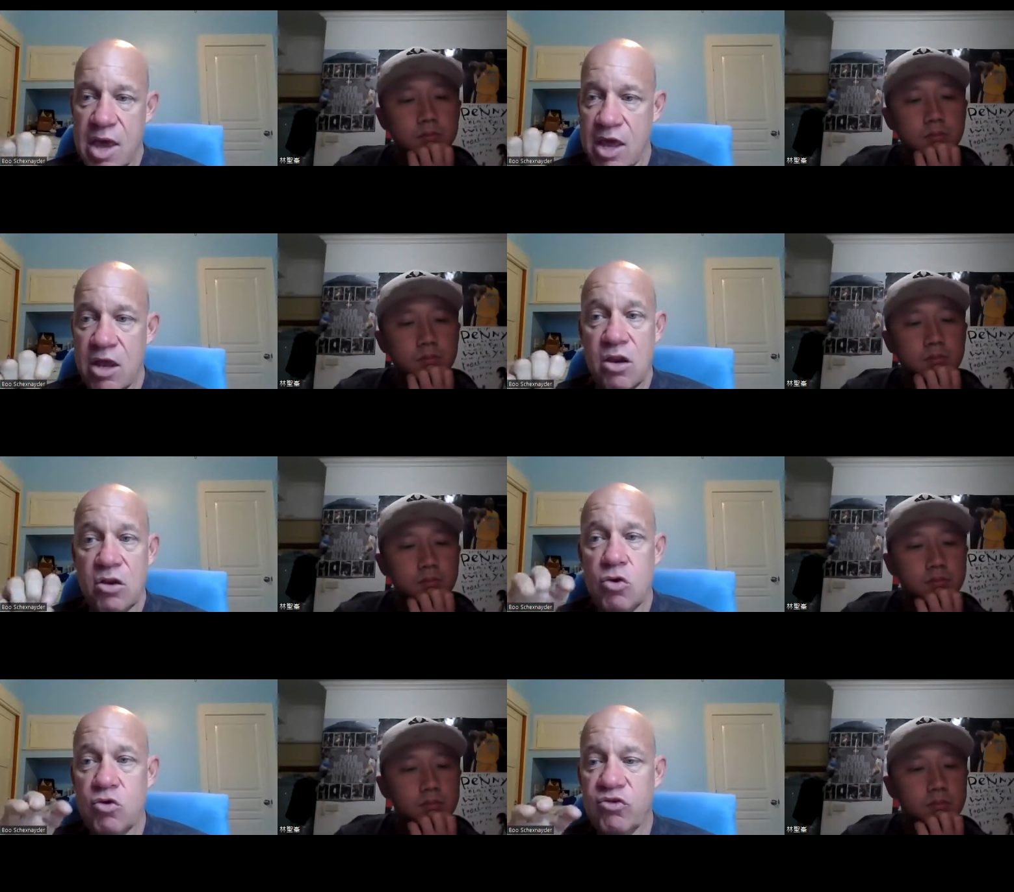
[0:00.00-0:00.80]
Speaker 1: and
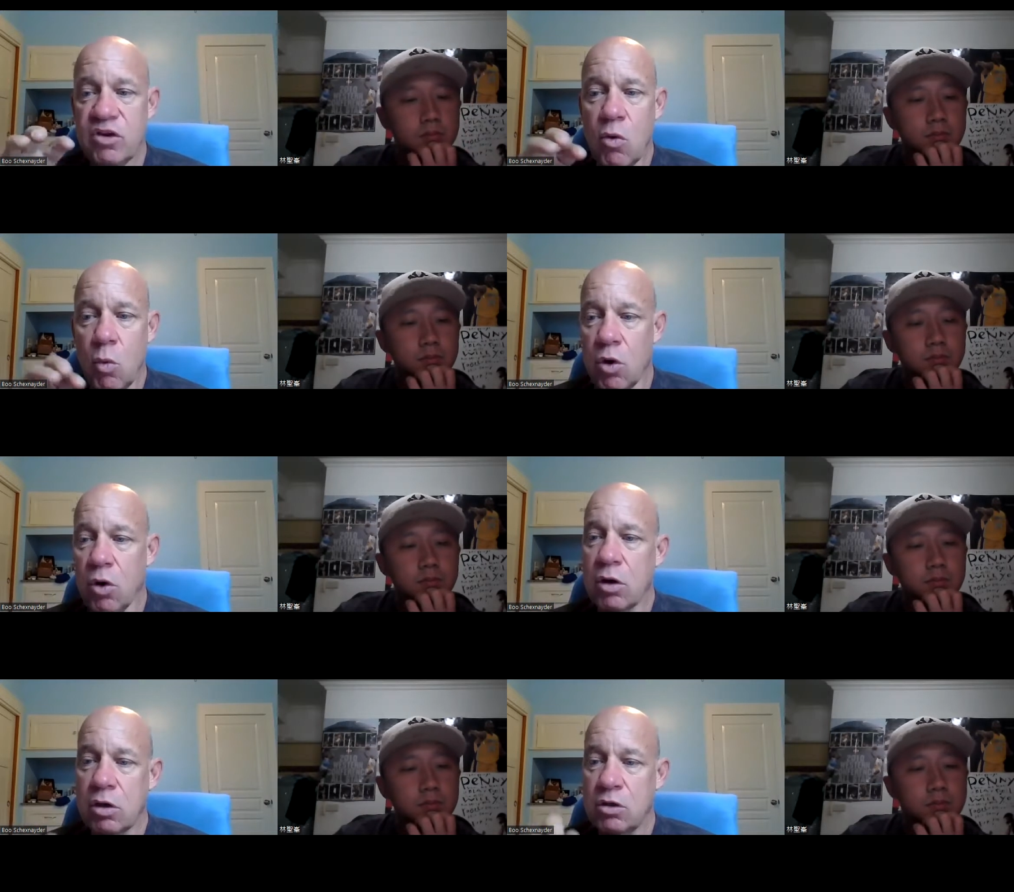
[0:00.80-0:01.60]
using
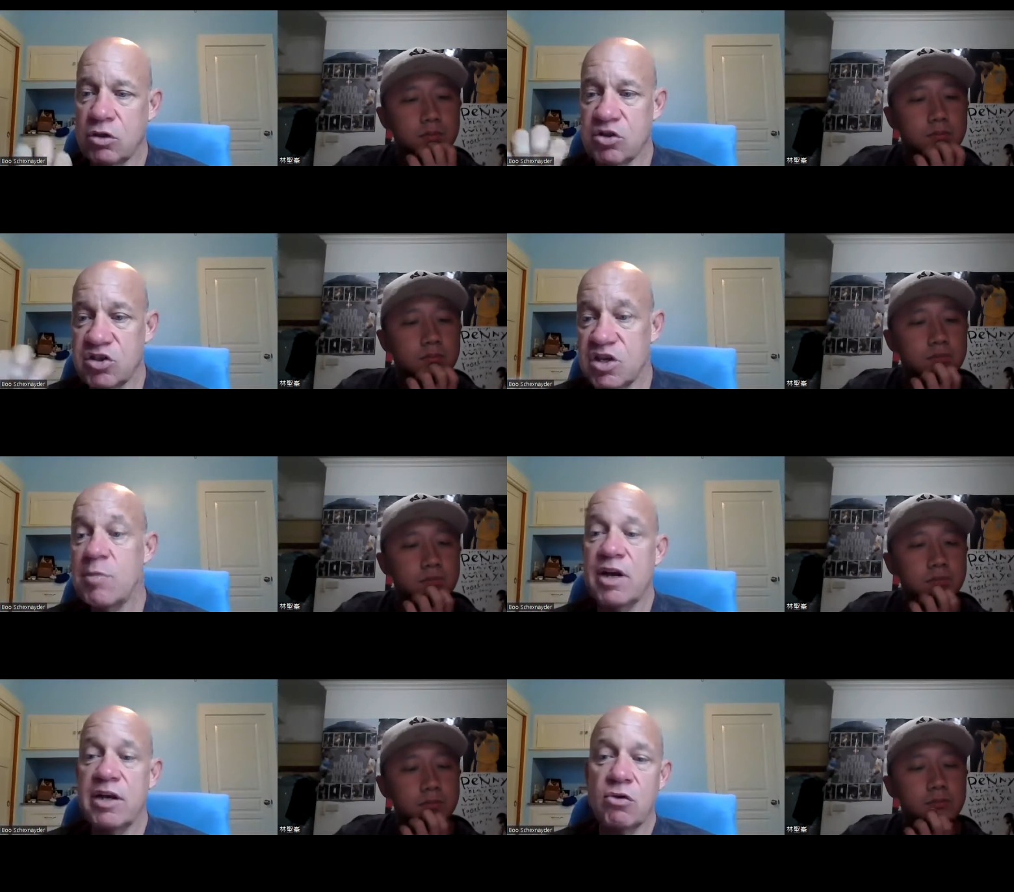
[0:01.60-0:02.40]
work to
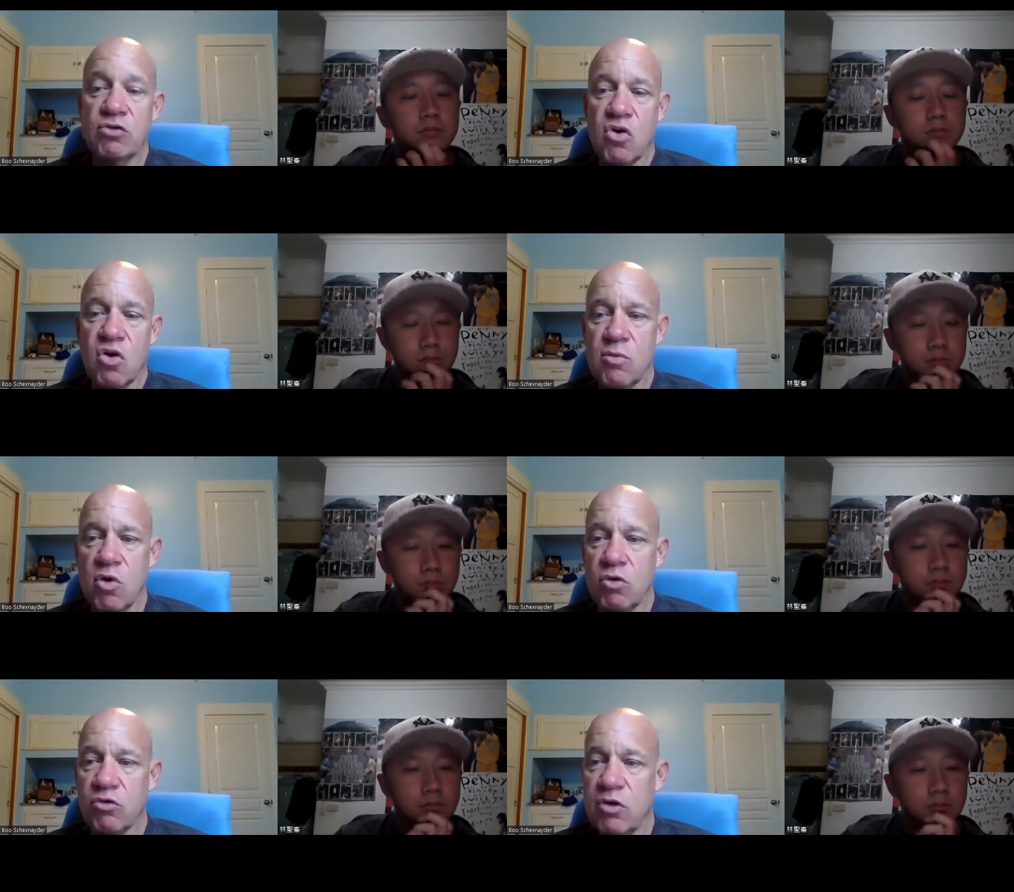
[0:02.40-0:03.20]
stimulate those
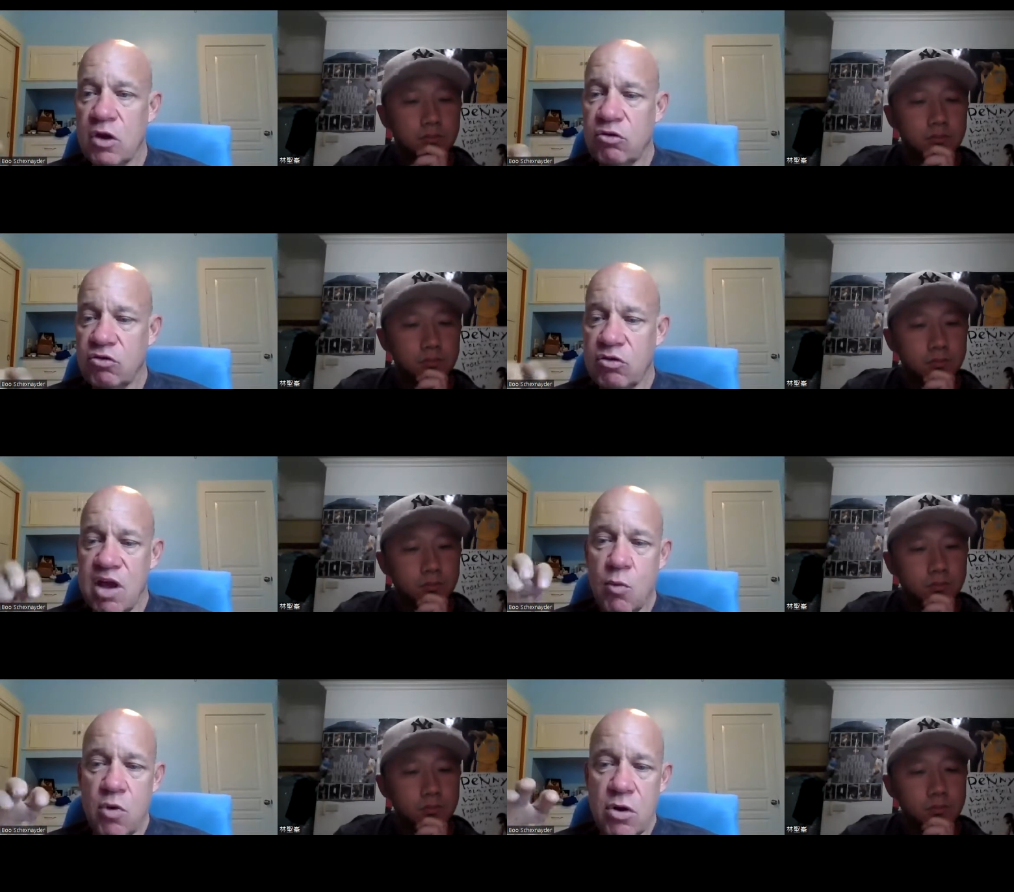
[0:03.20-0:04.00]
hormones so
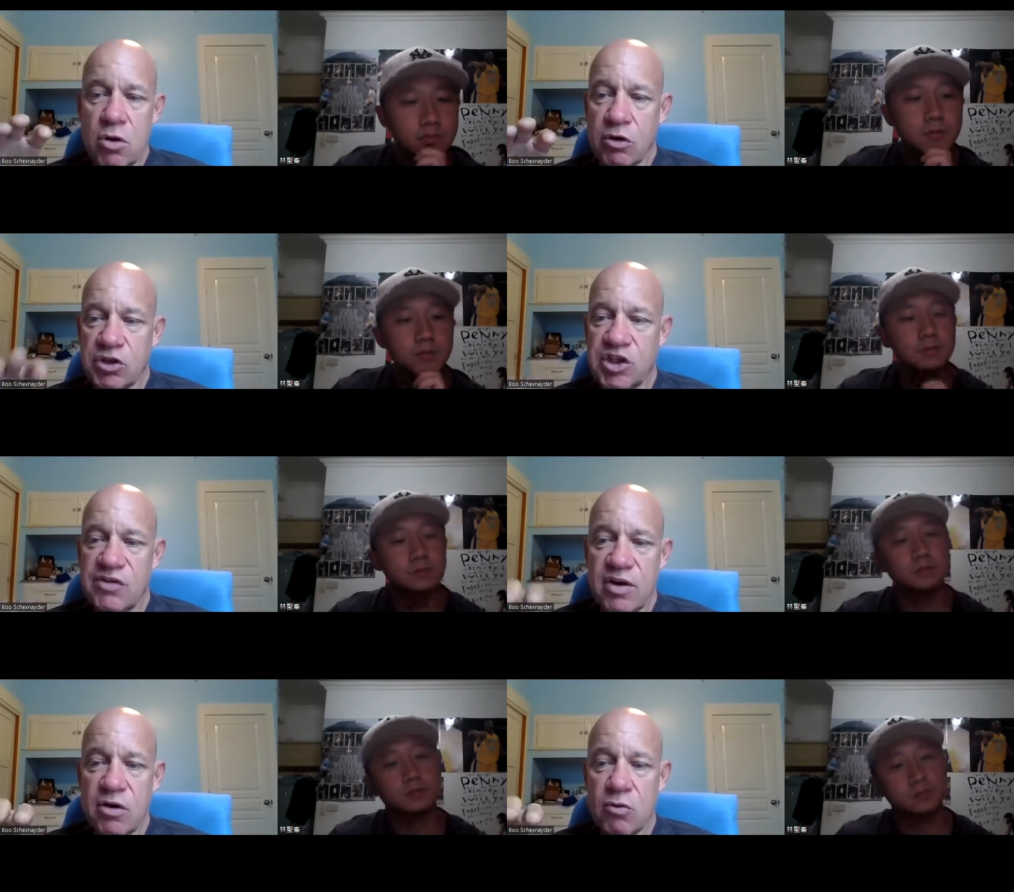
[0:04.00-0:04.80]
that we are
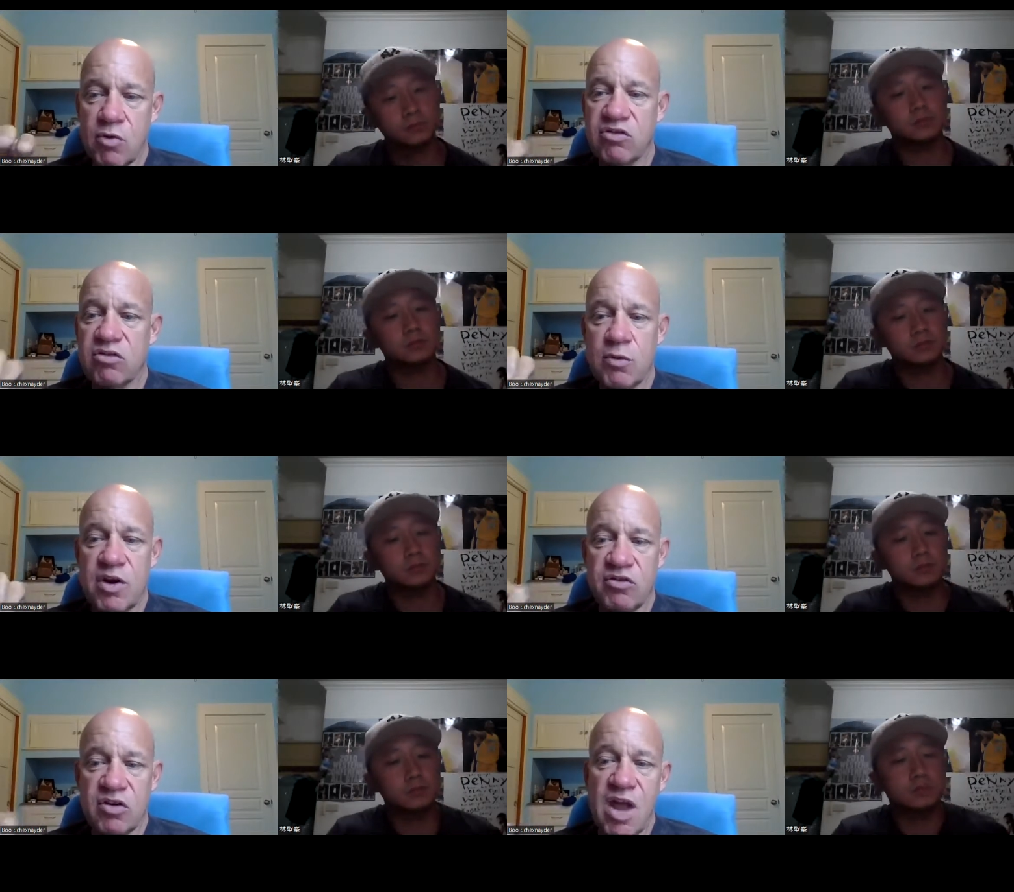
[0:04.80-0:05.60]
achieving
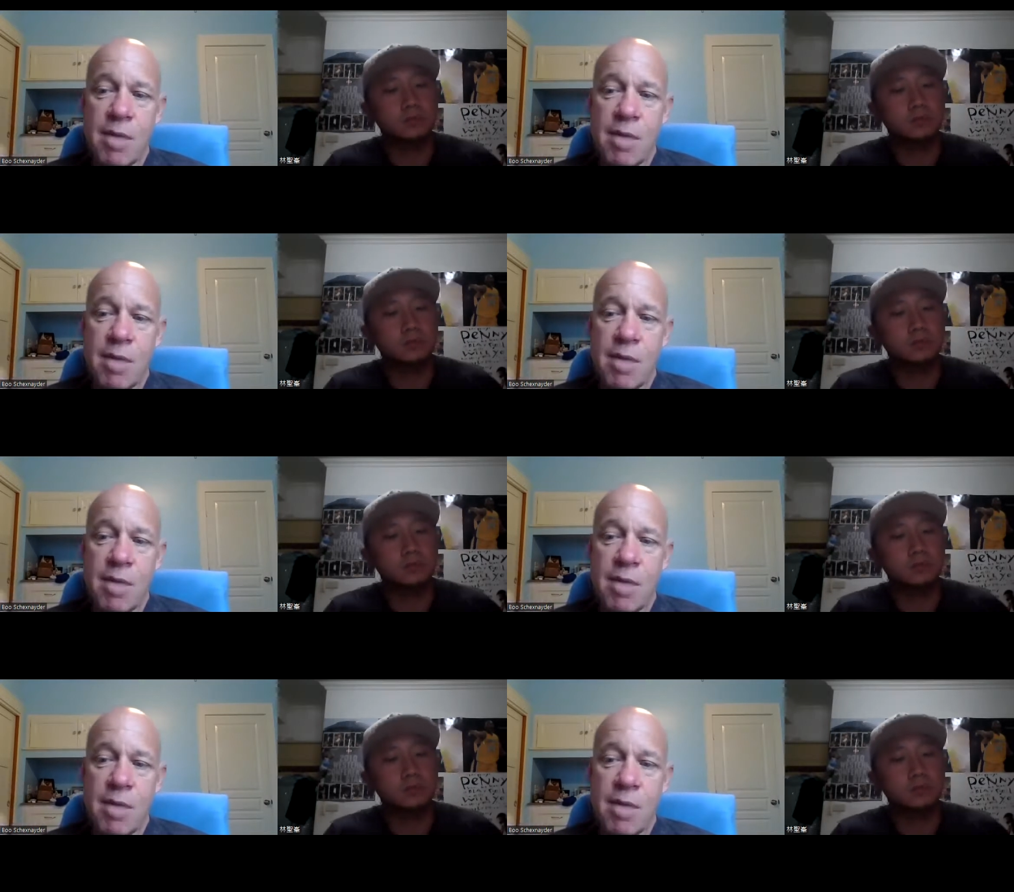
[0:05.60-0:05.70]
restoration,